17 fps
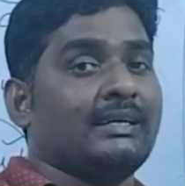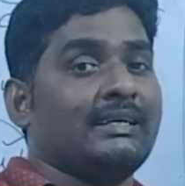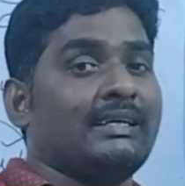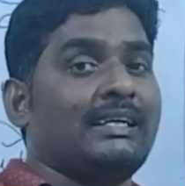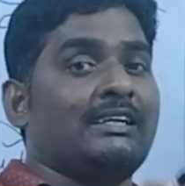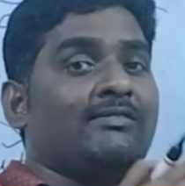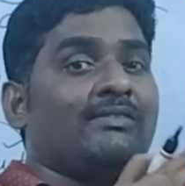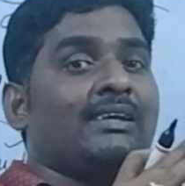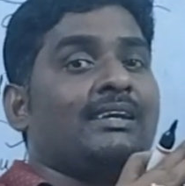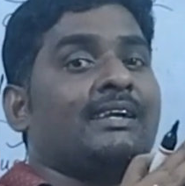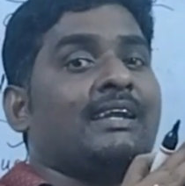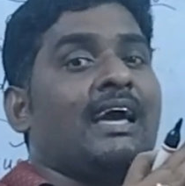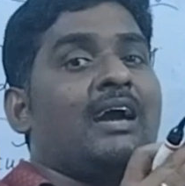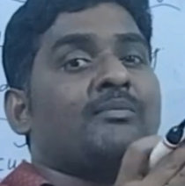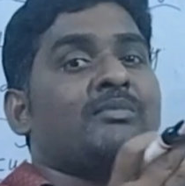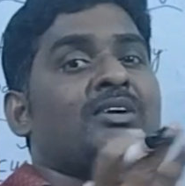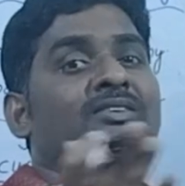and it
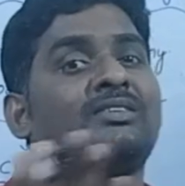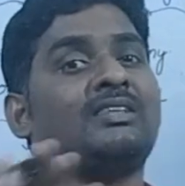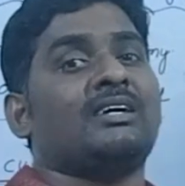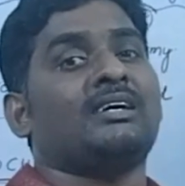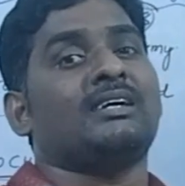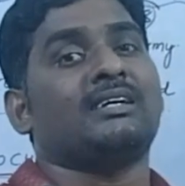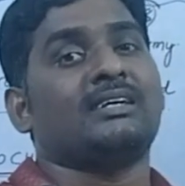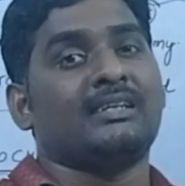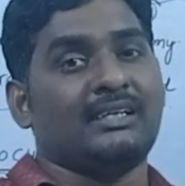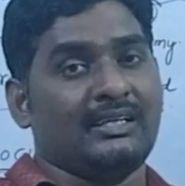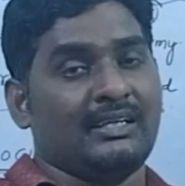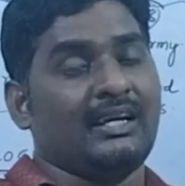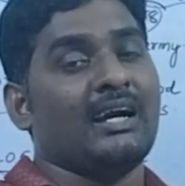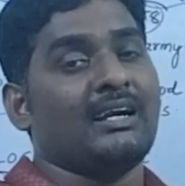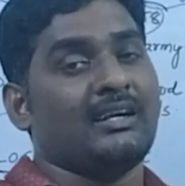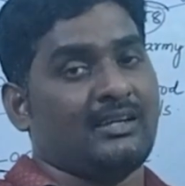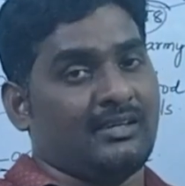will damage the
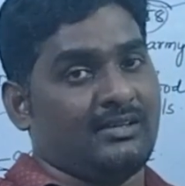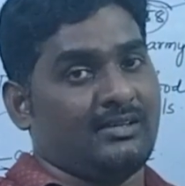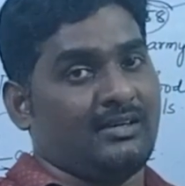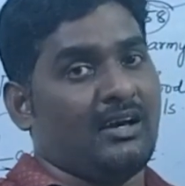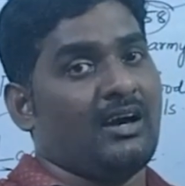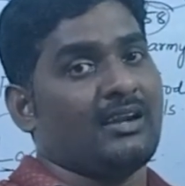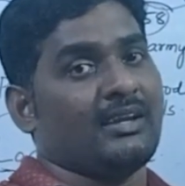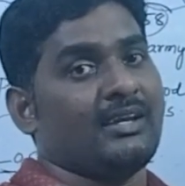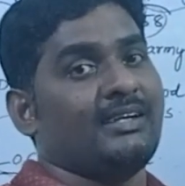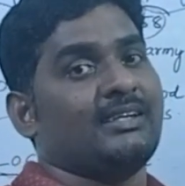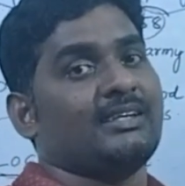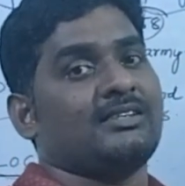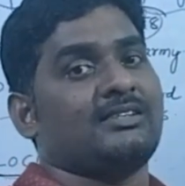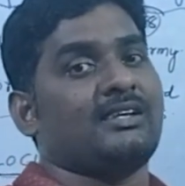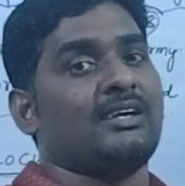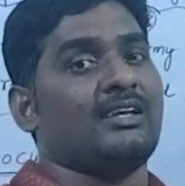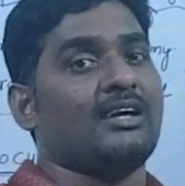gut or
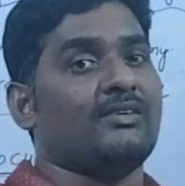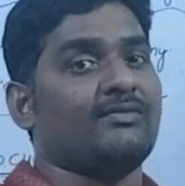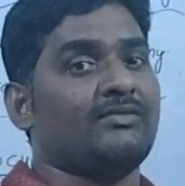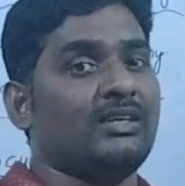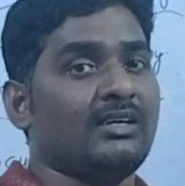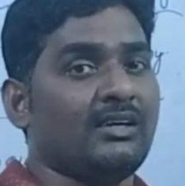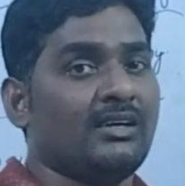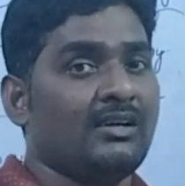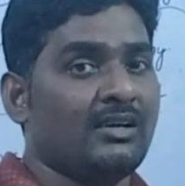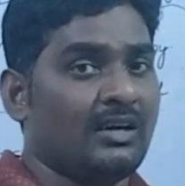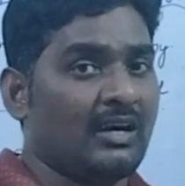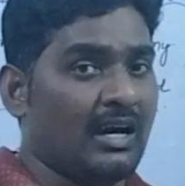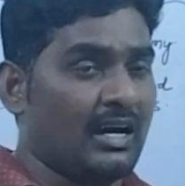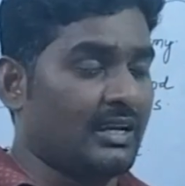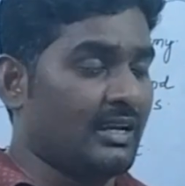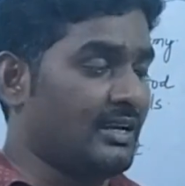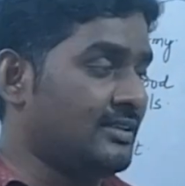intestine of the
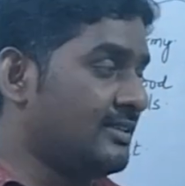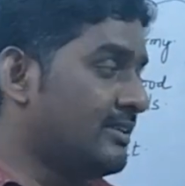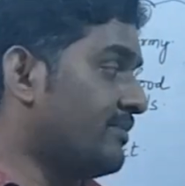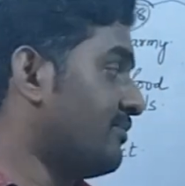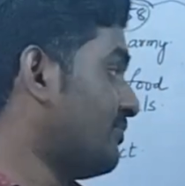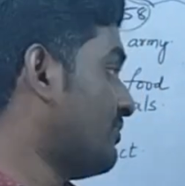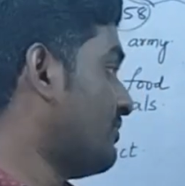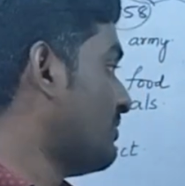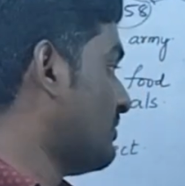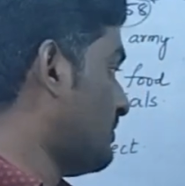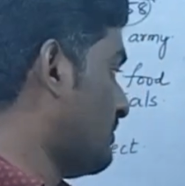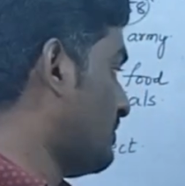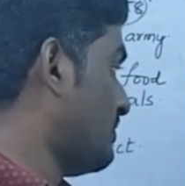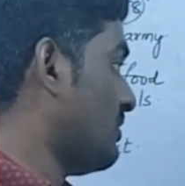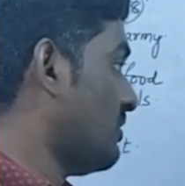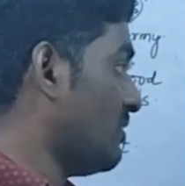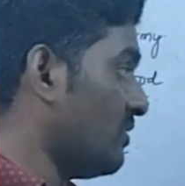organism.
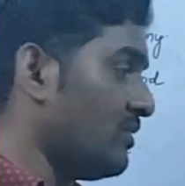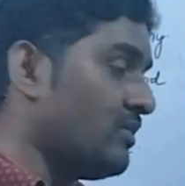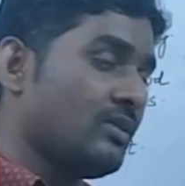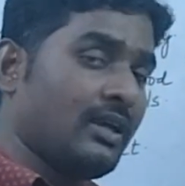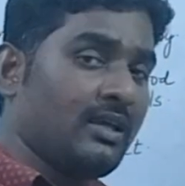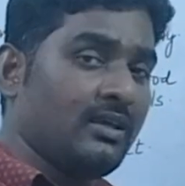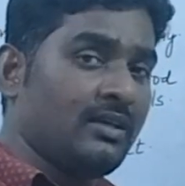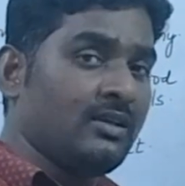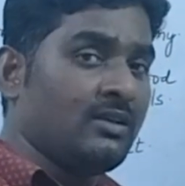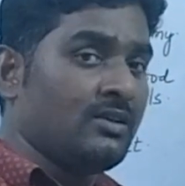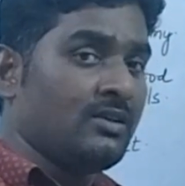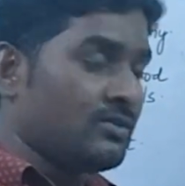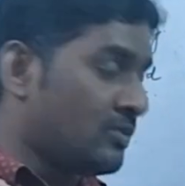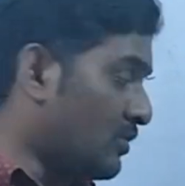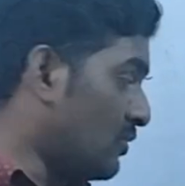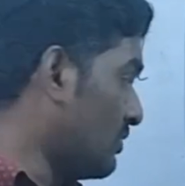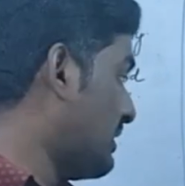Okay,
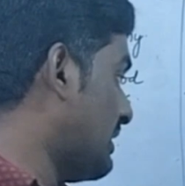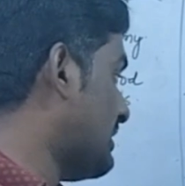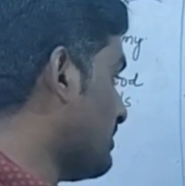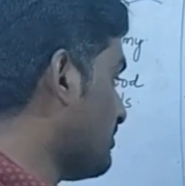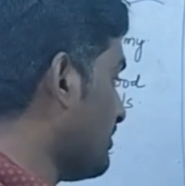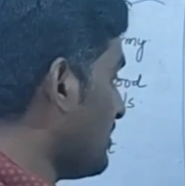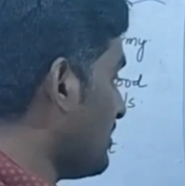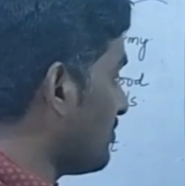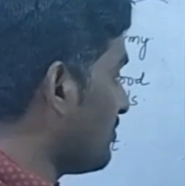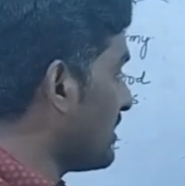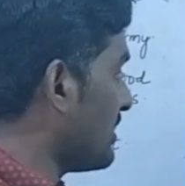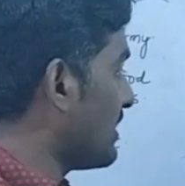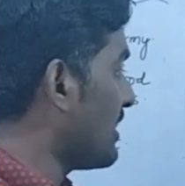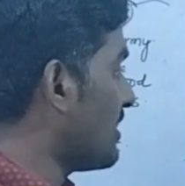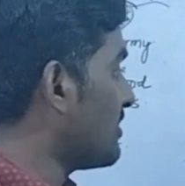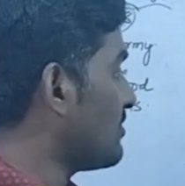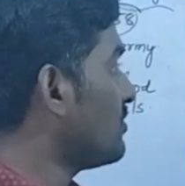so that is why
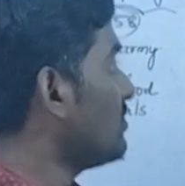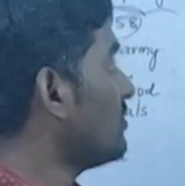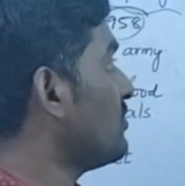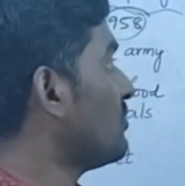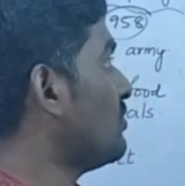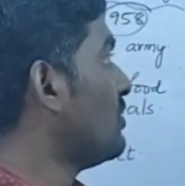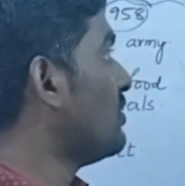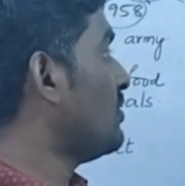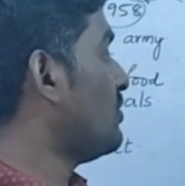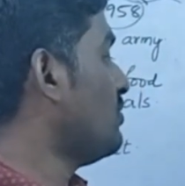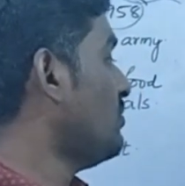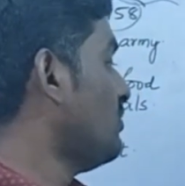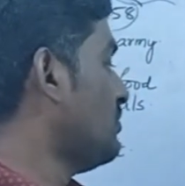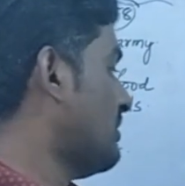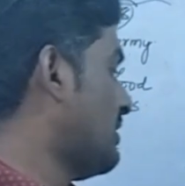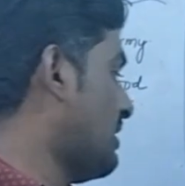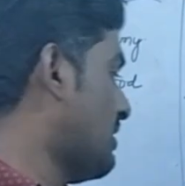we can also
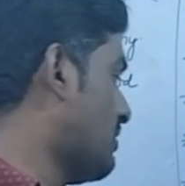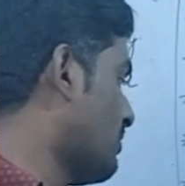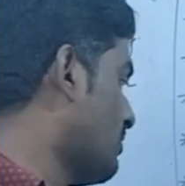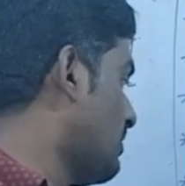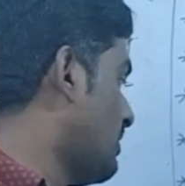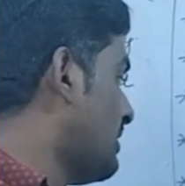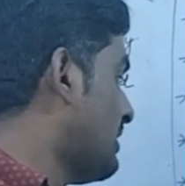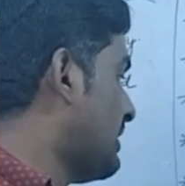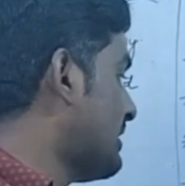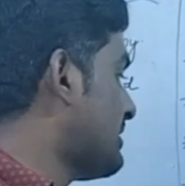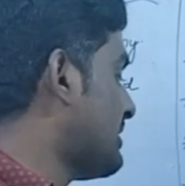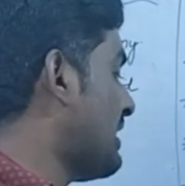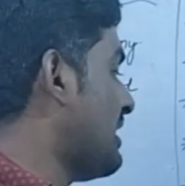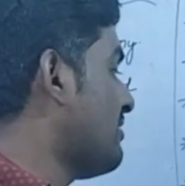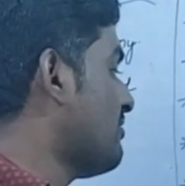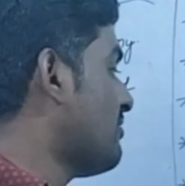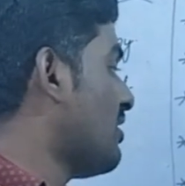going to control.
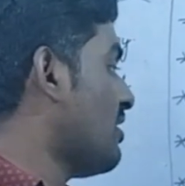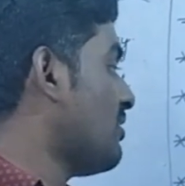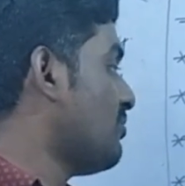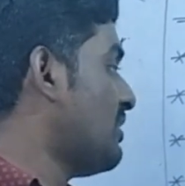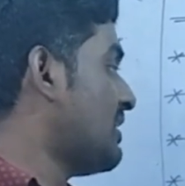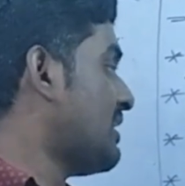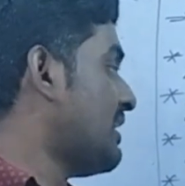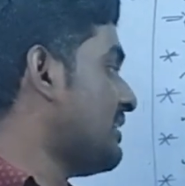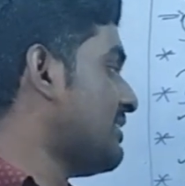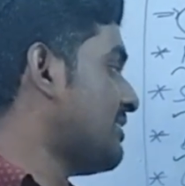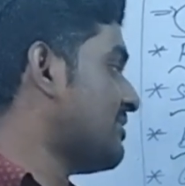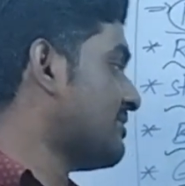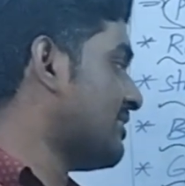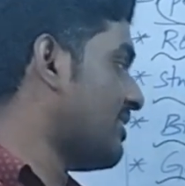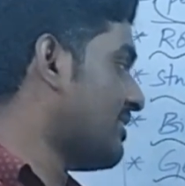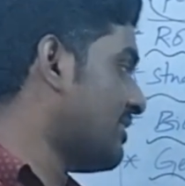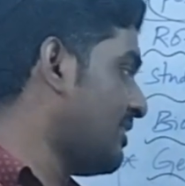Next,
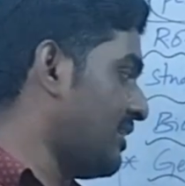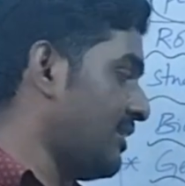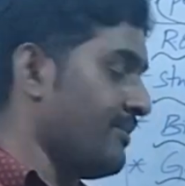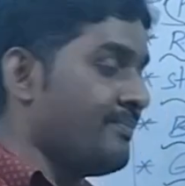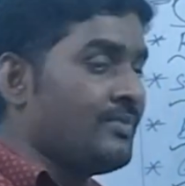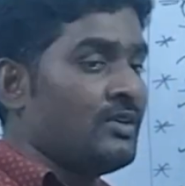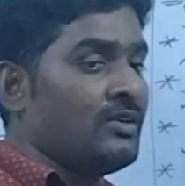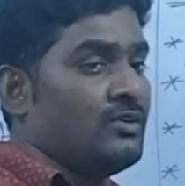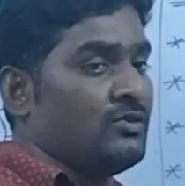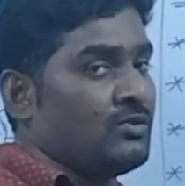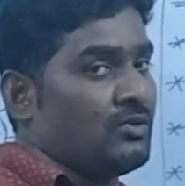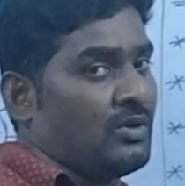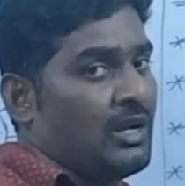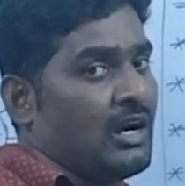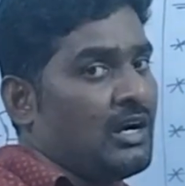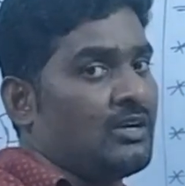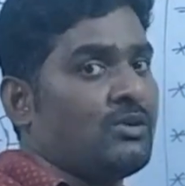environmental ethics are there.
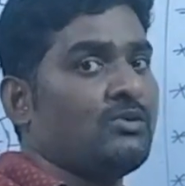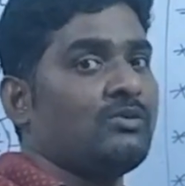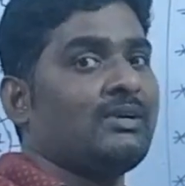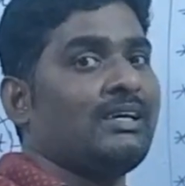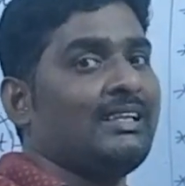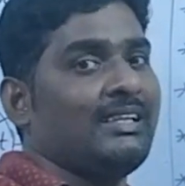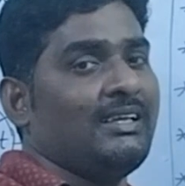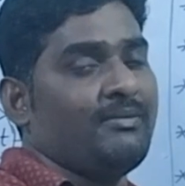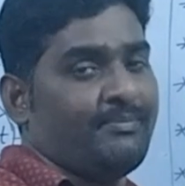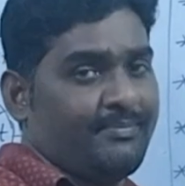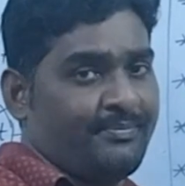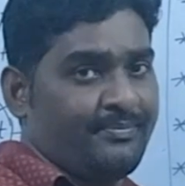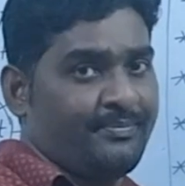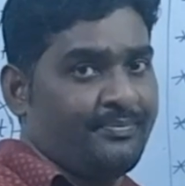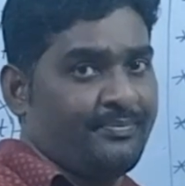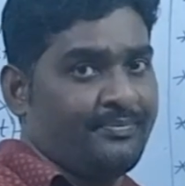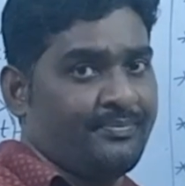So not to kill
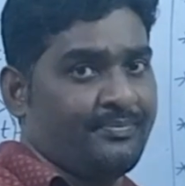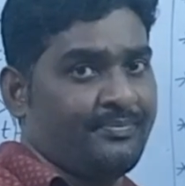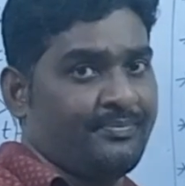them,